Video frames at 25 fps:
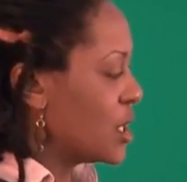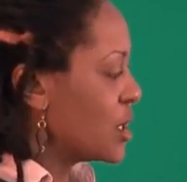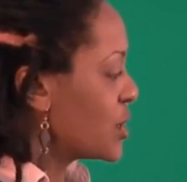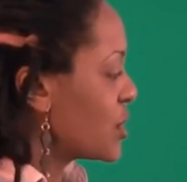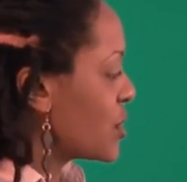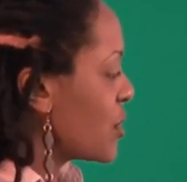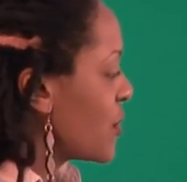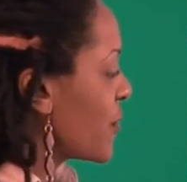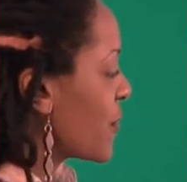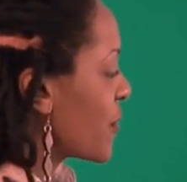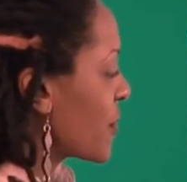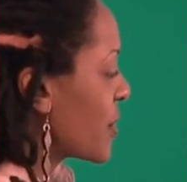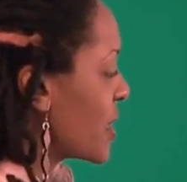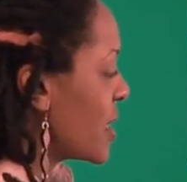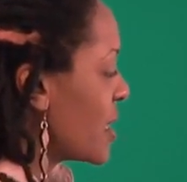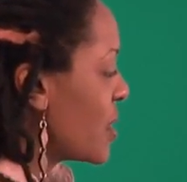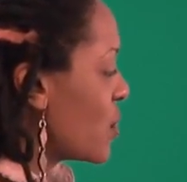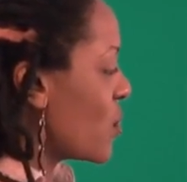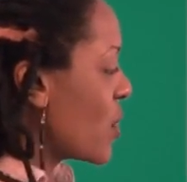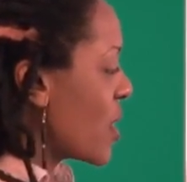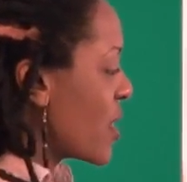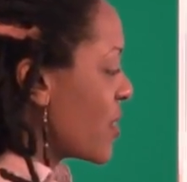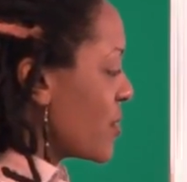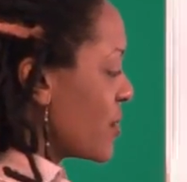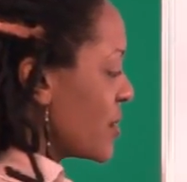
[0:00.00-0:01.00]
So
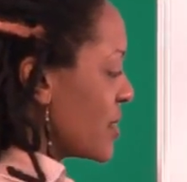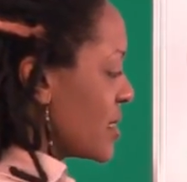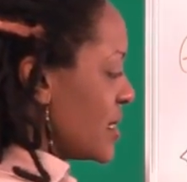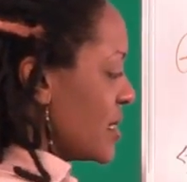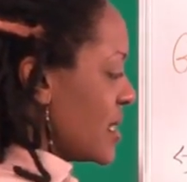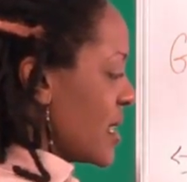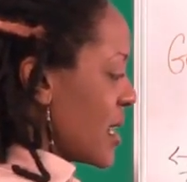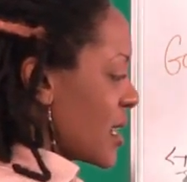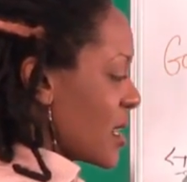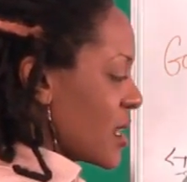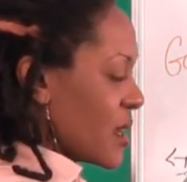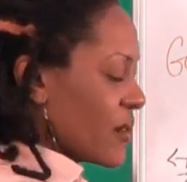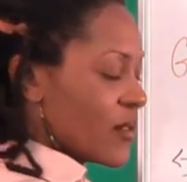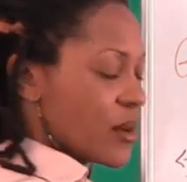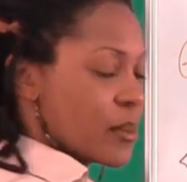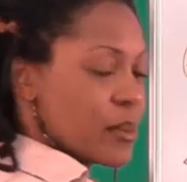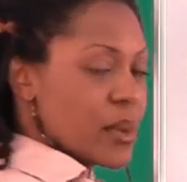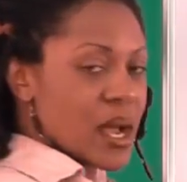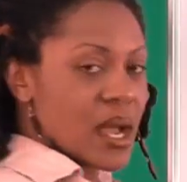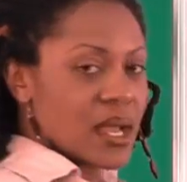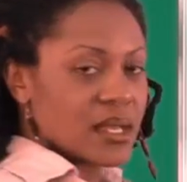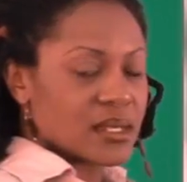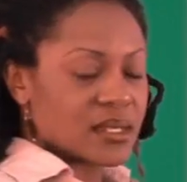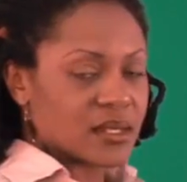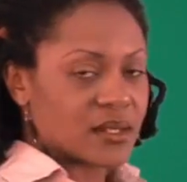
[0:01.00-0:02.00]
forget whether it's negative or
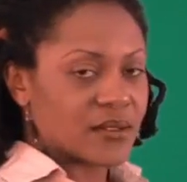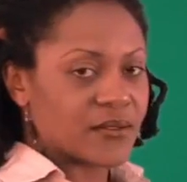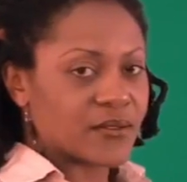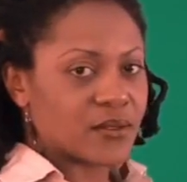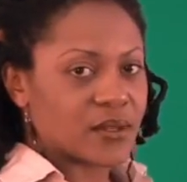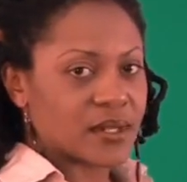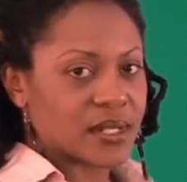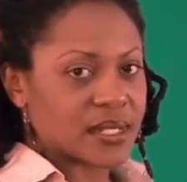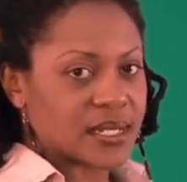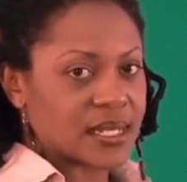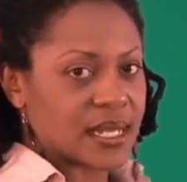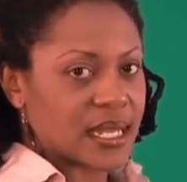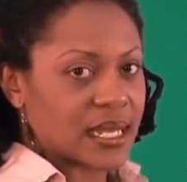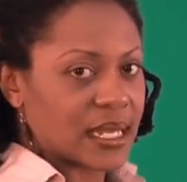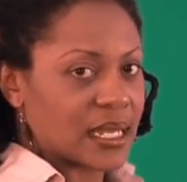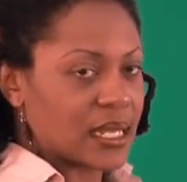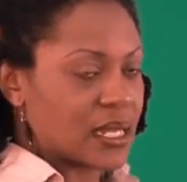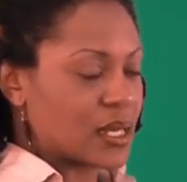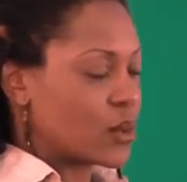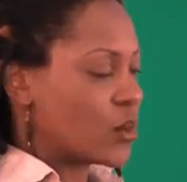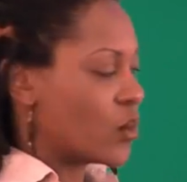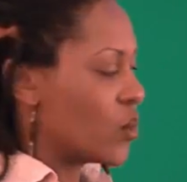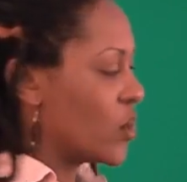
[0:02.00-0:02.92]
positive for a second.